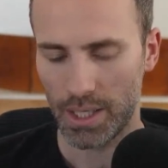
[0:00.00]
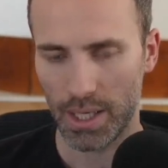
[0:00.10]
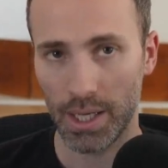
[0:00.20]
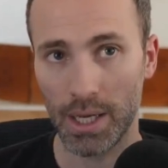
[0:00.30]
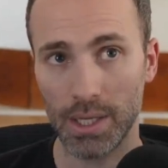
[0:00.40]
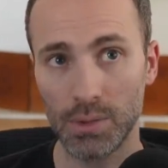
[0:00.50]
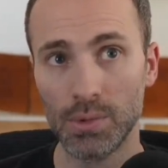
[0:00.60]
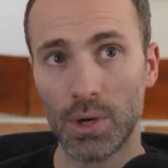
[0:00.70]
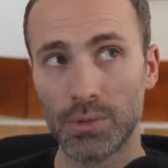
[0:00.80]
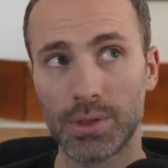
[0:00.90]
and I, I
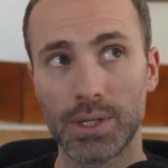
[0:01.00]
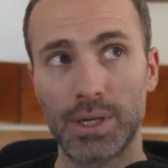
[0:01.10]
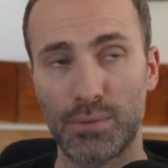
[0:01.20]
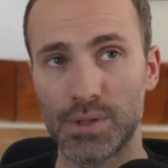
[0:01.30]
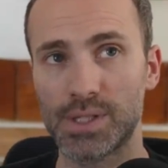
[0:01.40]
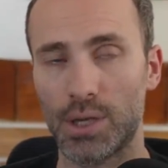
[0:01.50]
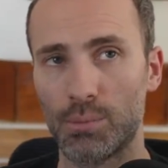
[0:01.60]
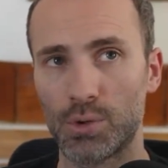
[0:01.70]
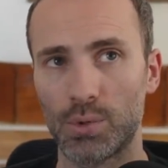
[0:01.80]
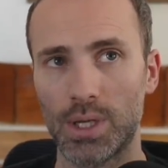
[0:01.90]
do note the difference
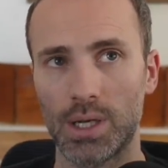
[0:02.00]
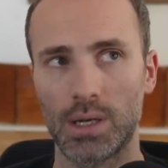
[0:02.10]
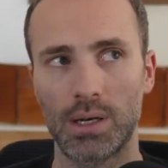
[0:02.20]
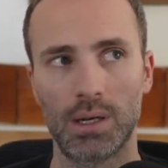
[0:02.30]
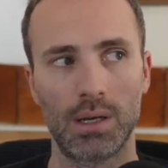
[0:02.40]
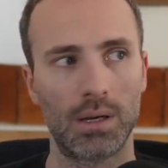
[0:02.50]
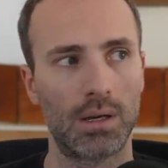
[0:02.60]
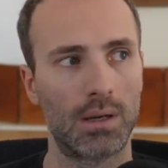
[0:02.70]
here between